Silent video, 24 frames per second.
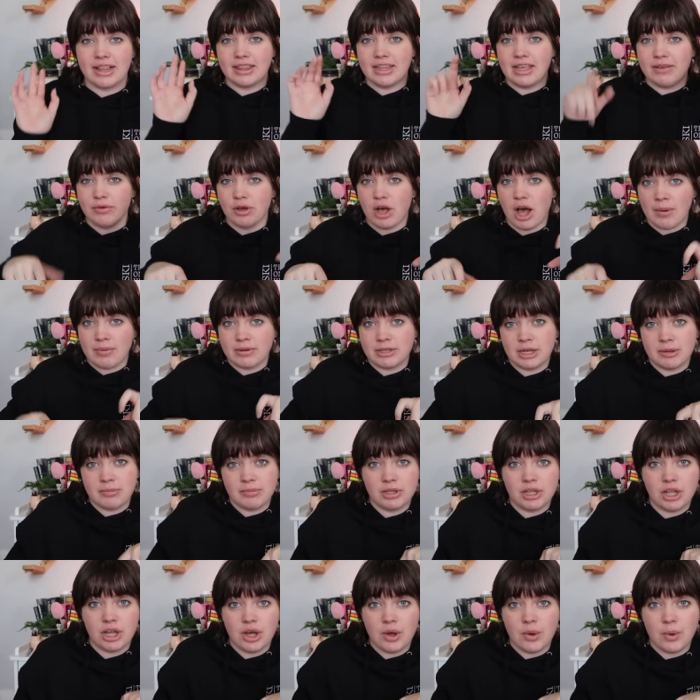Leave a comment down
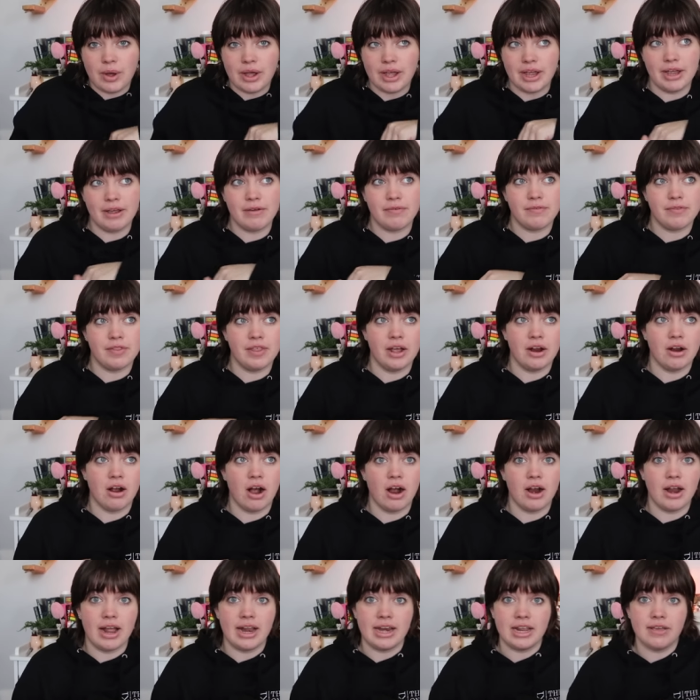below if there
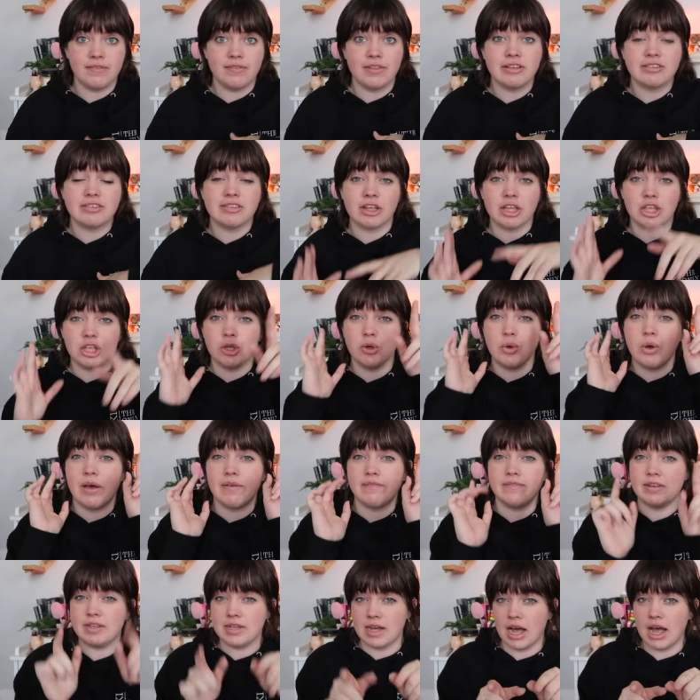are any of these that you
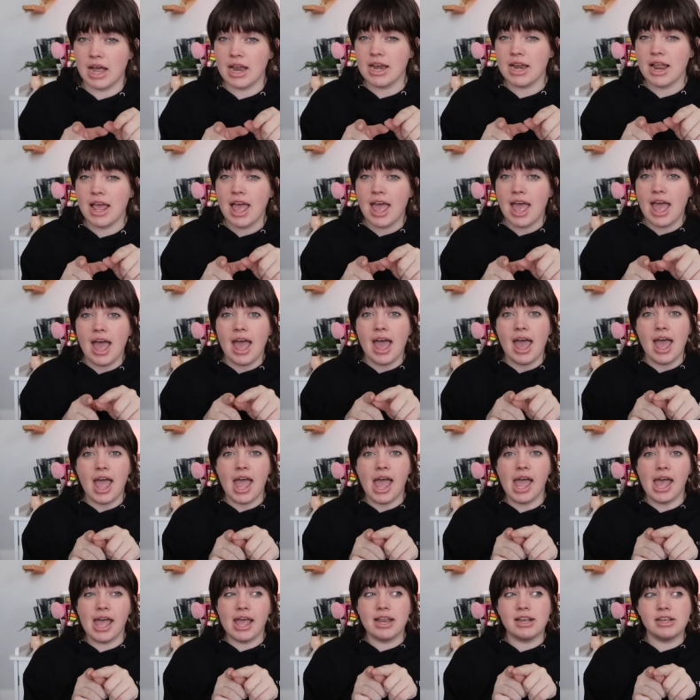have done
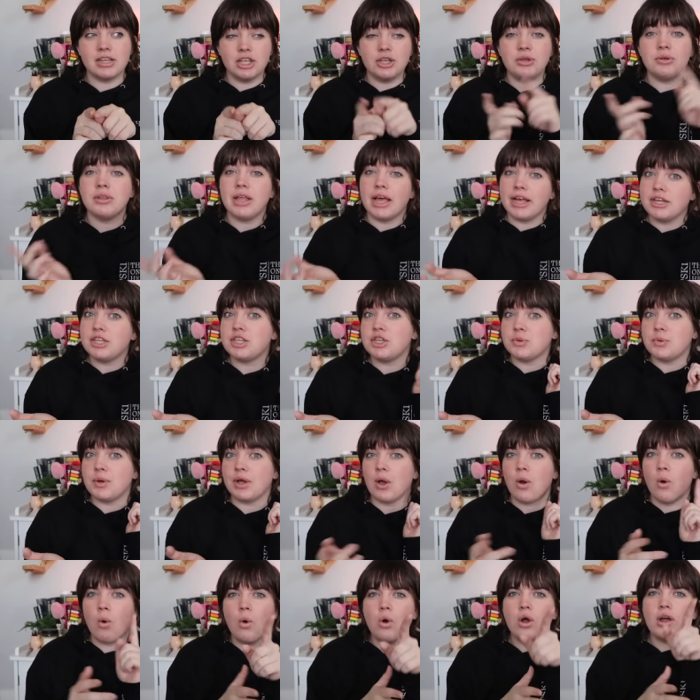and you like
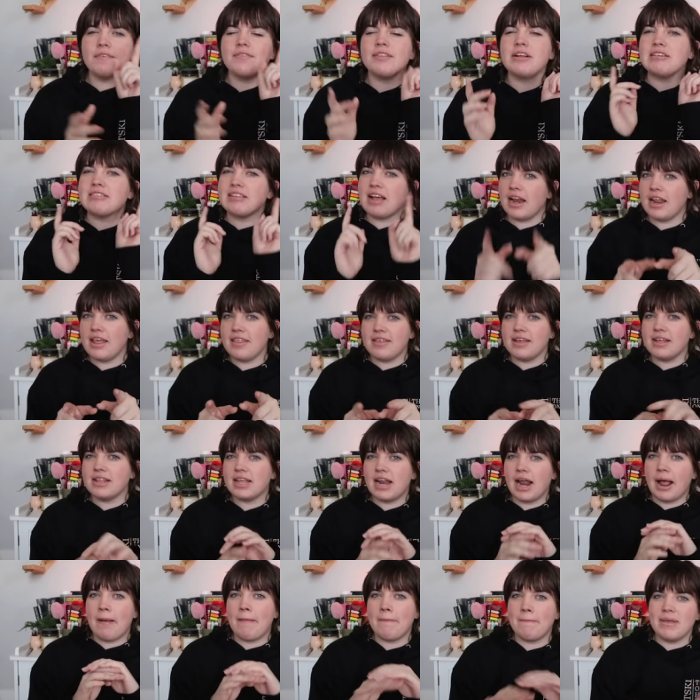doing, or if there's anything
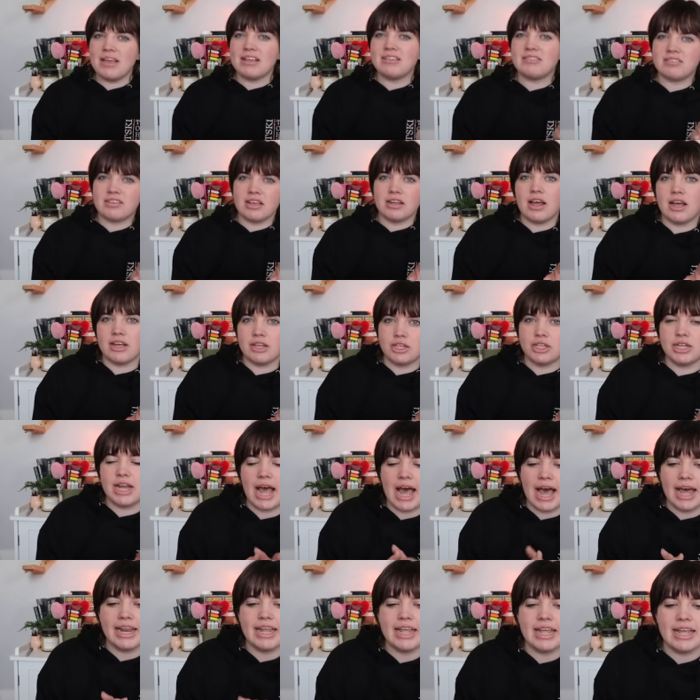that I missed and I should
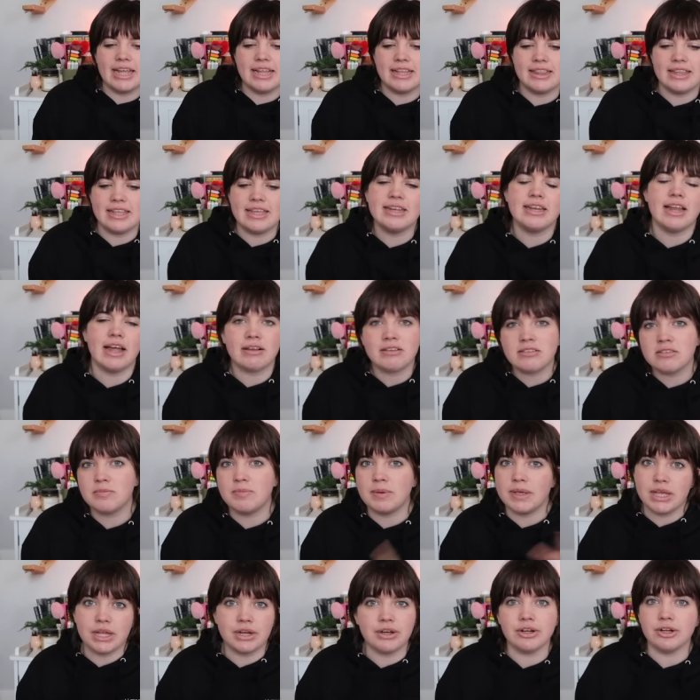add in the next
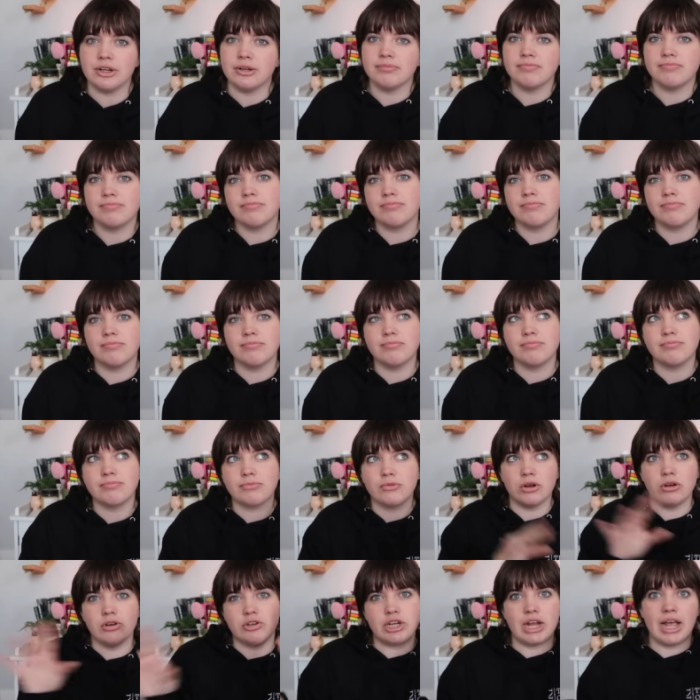beginner
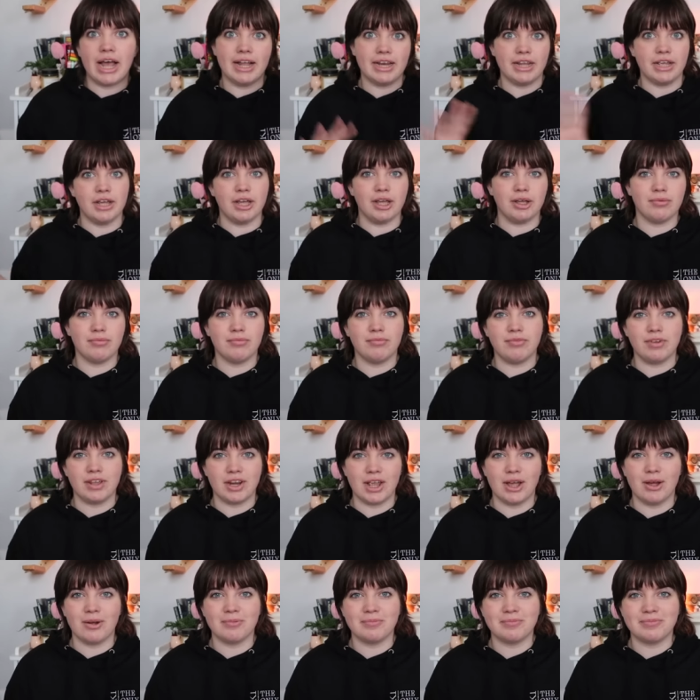crochet idea
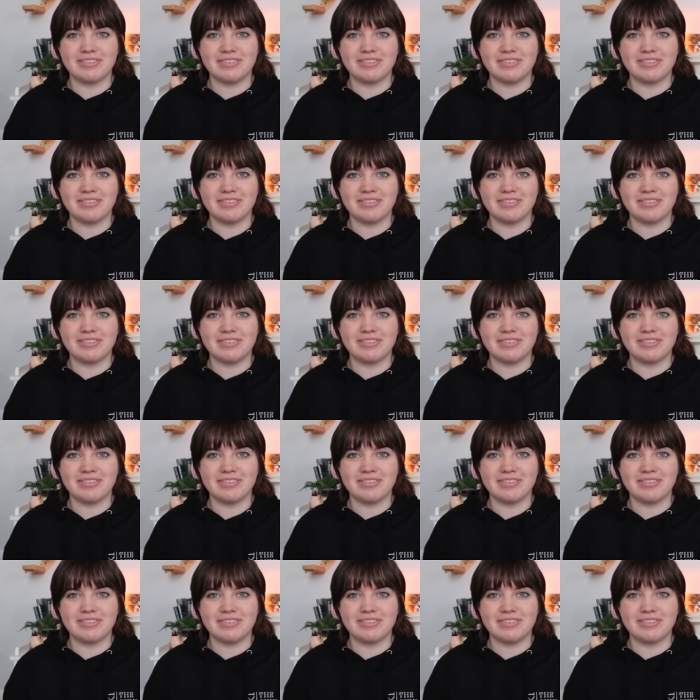video.